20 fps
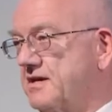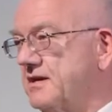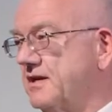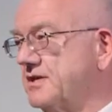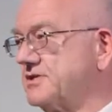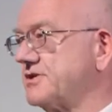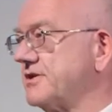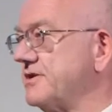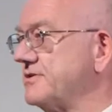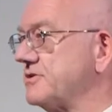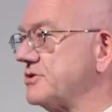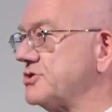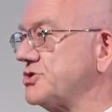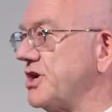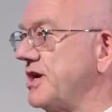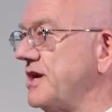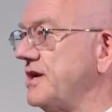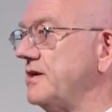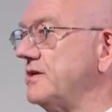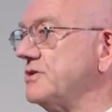It's going to
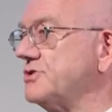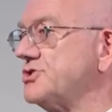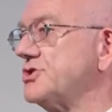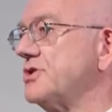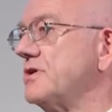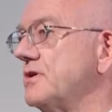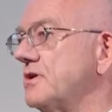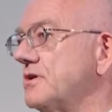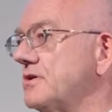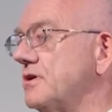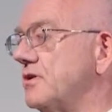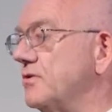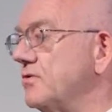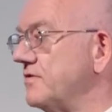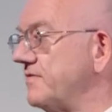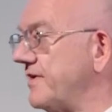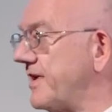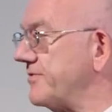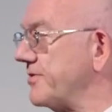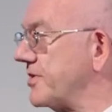change the whole
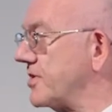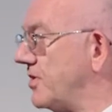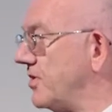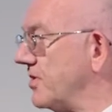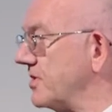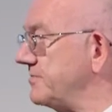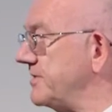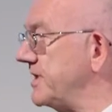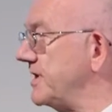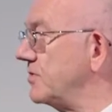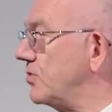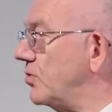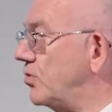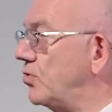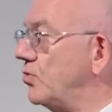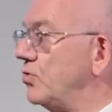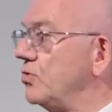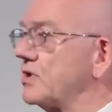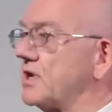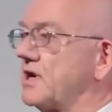of our economy in
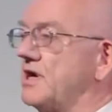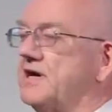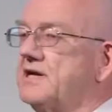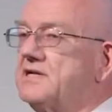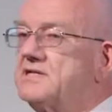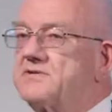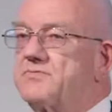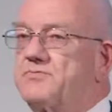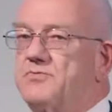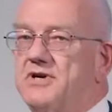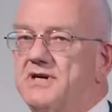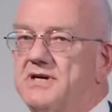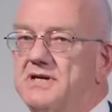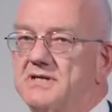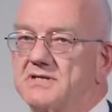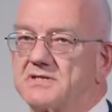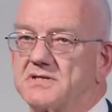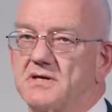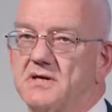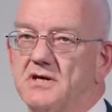all kinds of
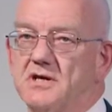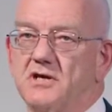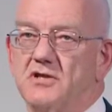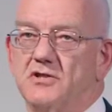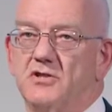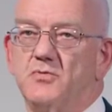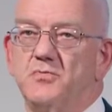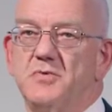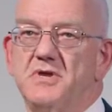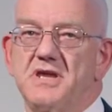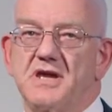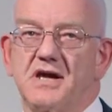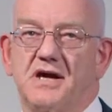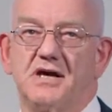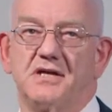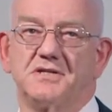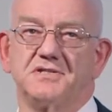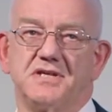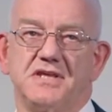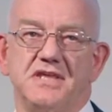ways that we
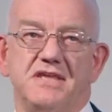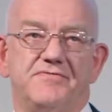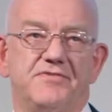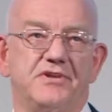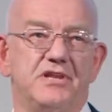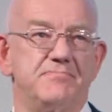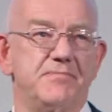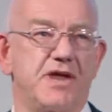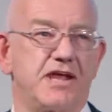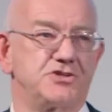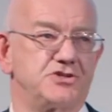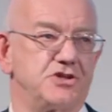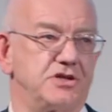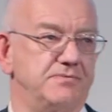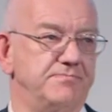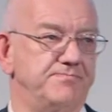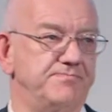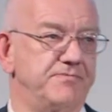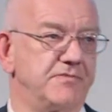can't even imagine.